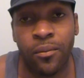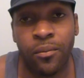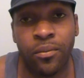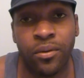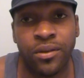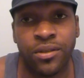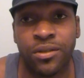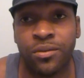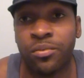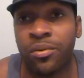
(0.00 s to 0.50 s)

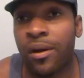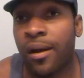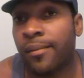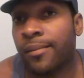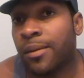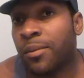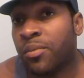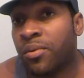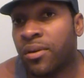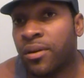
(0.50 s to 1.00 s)
but you're
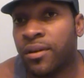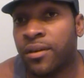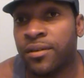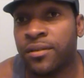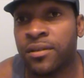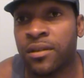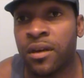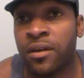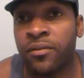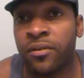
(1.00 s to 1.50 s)
probably putting
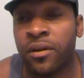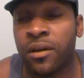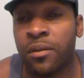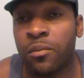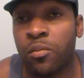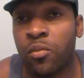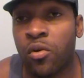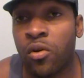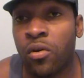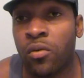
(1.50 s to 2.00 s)
yourself
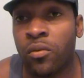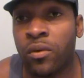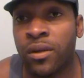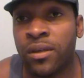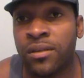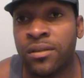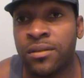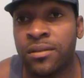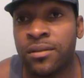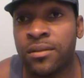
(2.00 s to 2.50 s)
at more
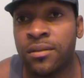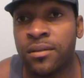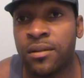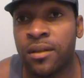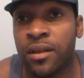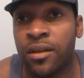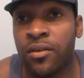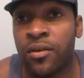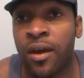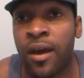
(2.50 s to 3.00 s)
risk
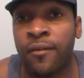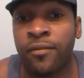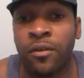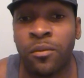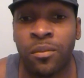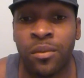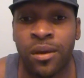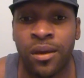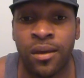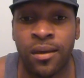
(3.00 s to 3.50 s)
than you have
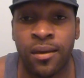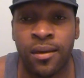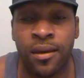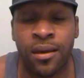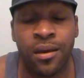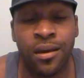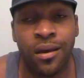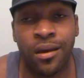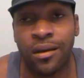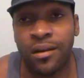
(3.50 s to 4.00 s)
to be,
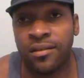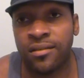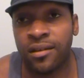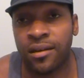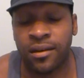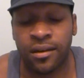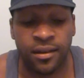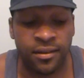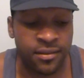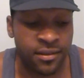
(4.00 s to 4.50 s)
and it's
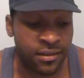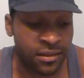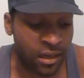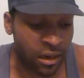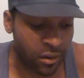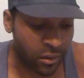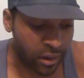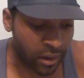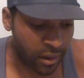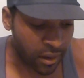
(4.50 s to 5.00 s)

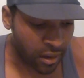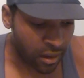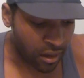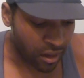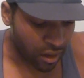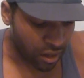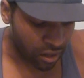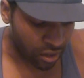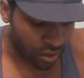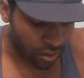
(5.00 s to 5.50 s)
unnecessary.
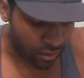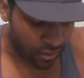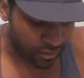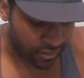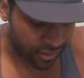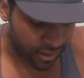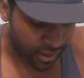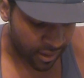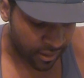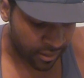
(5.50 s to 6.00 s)
They
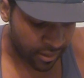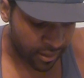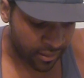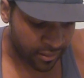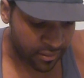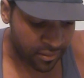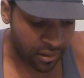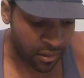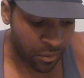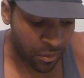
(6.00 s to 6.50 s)
say
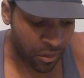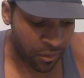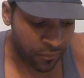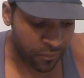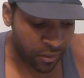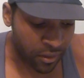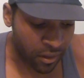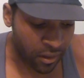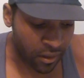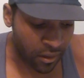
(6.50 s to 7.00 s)
that some
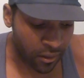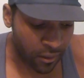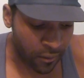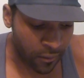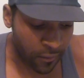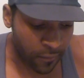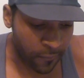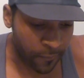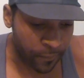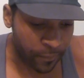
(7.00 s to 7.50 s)
of
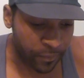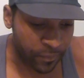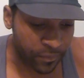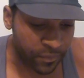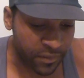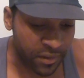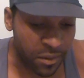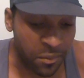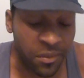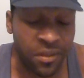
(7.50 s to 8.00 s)

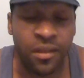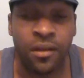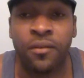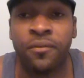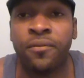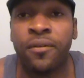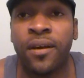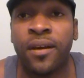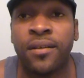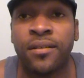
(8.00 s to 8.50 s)
the
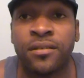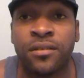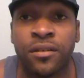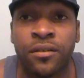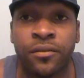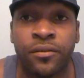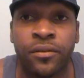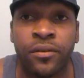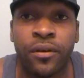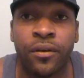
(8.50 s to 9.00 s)
effects
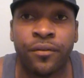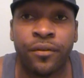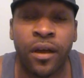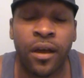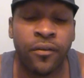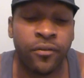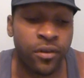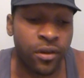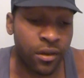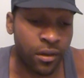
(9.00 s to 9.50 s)
of
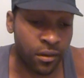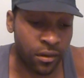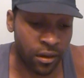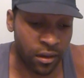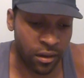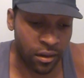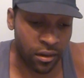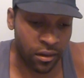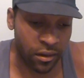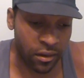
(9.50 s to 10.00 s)
having
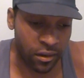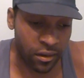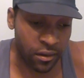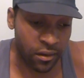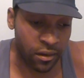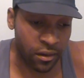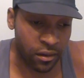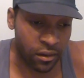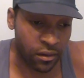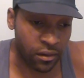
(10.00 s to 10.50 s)

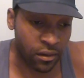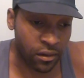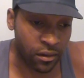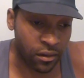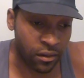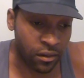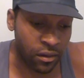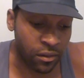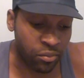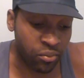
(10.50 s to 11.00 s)

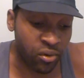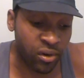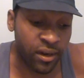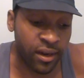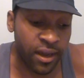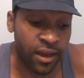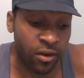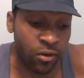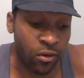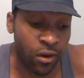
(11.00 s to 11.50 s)
a
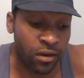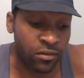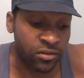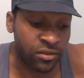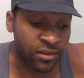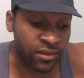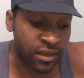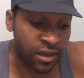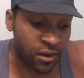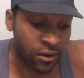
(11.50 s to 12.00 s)
prenatal
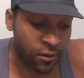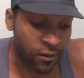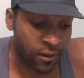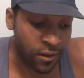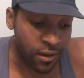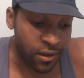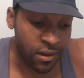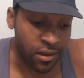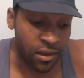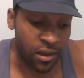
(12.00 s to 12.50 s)
ultrasound
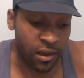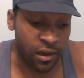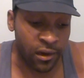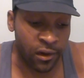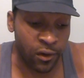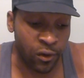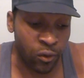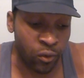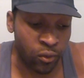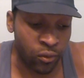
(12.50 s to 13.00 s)

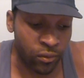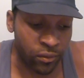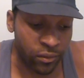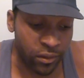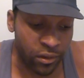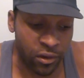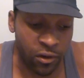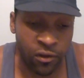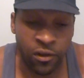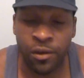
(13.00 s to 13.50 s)
include,
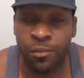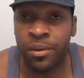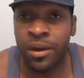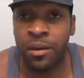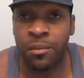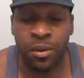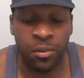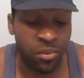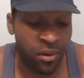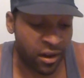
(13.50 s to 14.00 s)
your
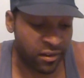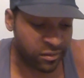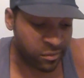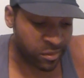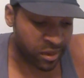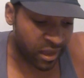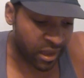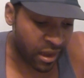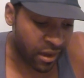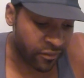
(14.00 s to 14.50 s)
baby
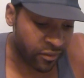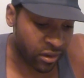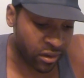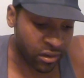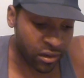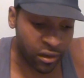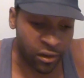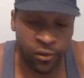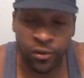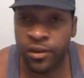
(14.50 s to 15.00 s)
possibly
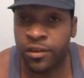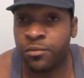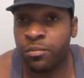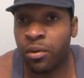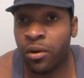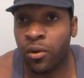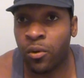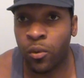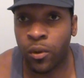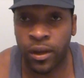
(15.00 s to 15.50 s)
having decreased
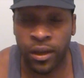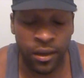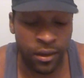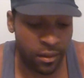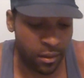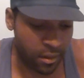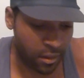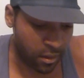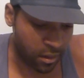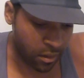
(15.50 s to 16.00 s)
birth weight,
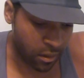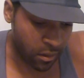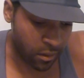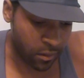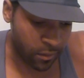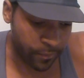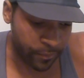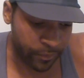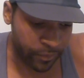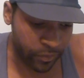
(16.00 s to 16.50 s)

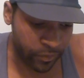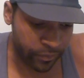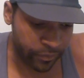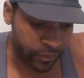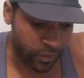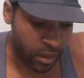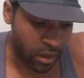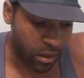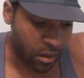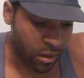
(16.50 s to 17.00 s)

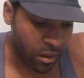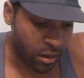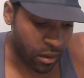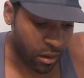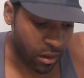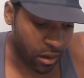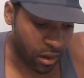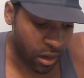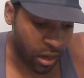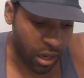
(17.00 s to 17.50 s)

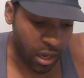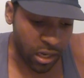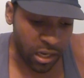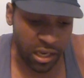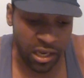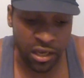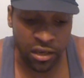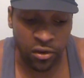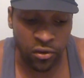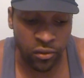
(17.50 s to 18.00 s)

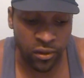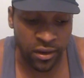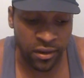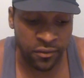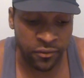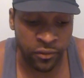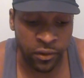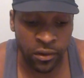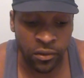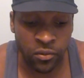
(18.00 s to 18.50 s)
an
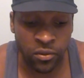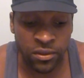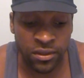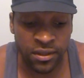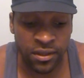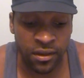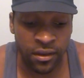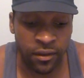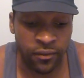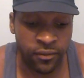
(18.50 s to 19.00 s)
increased
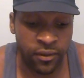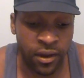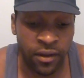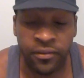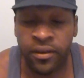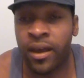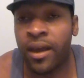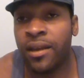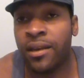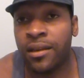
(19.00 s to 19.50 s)
frequency of
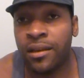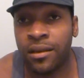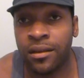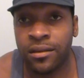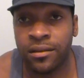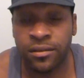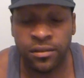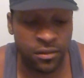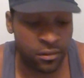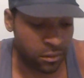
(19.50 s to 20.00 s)

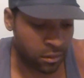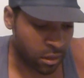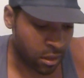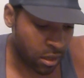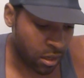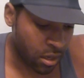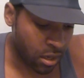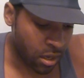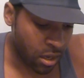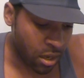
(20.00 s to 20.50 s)
left-handedness,
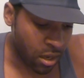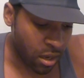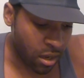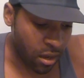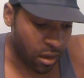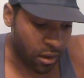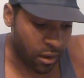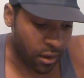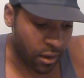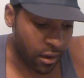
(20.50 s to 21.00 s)

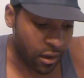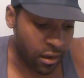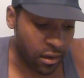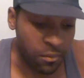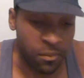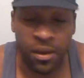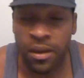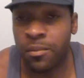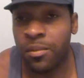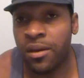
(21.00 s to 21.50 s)

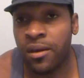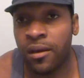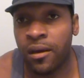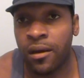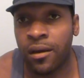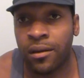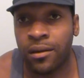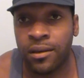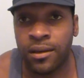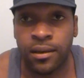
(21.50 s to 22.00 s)
and maybe
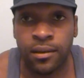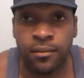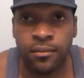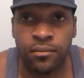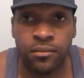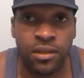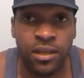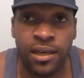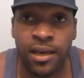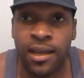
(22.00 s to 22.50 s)

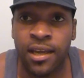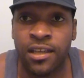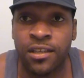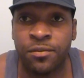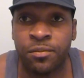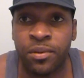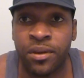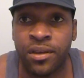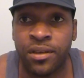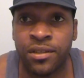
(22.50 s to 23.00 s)
delayed
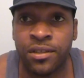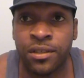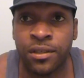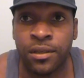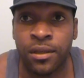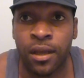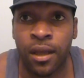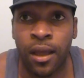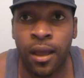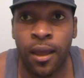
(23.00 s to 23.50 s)

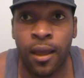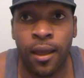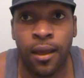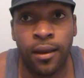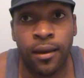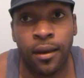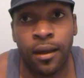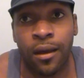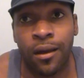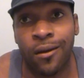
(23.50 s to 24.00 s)
speech.
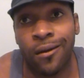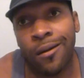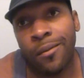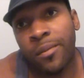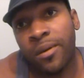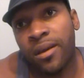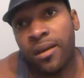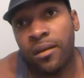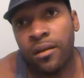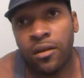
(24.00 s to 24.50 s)
Now,
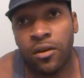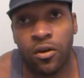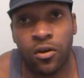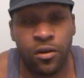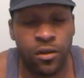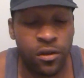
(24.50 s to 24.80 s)
I mean, you know,